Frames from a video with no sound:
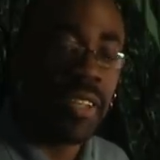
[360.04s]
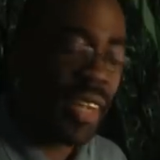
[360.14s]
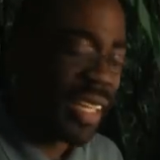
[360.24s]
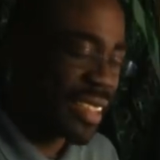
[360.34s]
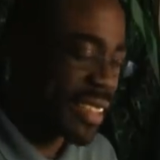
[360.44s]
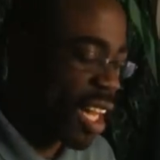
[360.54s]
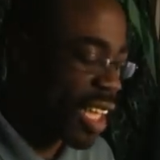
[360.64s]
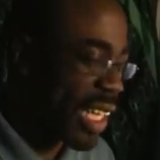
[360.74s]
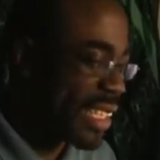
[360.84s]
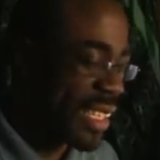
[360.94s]
The thing is, is
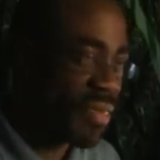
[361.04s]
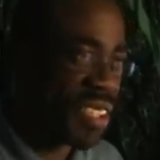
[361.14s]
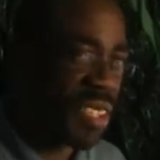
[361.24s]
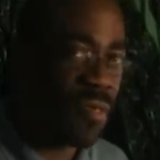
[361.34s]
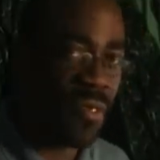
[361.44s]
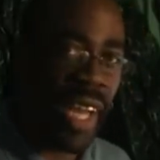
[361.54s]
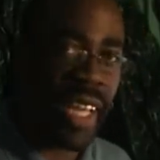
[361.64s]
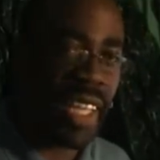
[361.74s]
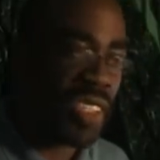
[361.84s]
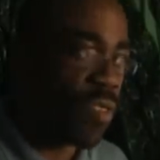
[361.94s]
Cung Le even still
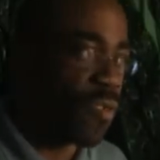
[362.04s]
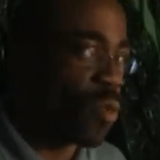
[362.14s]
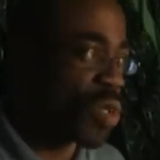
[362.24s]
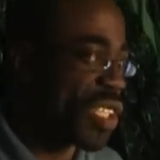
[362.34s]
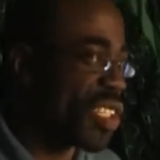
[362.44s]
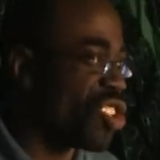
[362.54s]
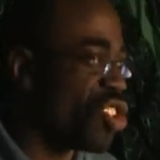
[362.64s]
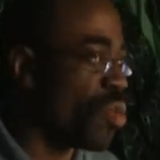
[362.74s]
fighting? He's not fought since